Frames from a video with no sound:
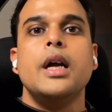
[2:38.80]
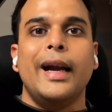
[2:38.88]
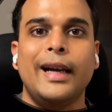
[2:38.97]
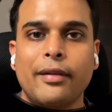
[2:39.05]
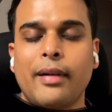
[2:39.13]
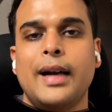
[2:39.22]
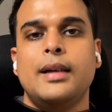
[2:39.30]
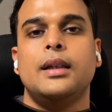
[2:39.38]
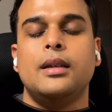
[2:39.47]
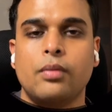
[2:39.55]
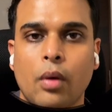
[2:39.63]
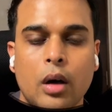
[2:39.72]
it divides
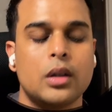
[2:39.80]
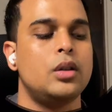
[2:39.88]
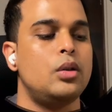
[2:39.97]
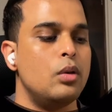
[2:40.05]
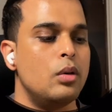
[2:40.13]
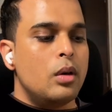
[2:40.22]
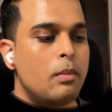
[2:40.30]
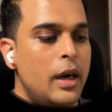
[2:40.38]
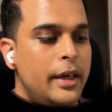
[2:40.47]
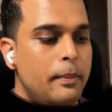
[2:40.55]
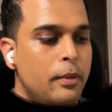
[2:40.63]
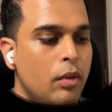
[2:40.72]
its works to
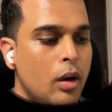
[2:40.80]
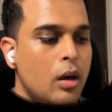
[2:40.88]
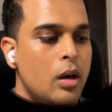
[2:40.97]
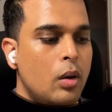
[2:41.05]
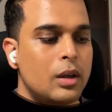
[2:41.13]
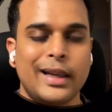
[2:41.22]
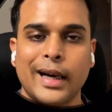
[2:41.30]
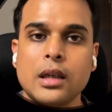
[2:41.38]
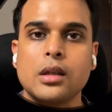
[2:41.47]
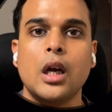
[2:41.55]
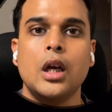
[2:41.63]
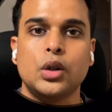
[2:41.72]
multiple worker or threads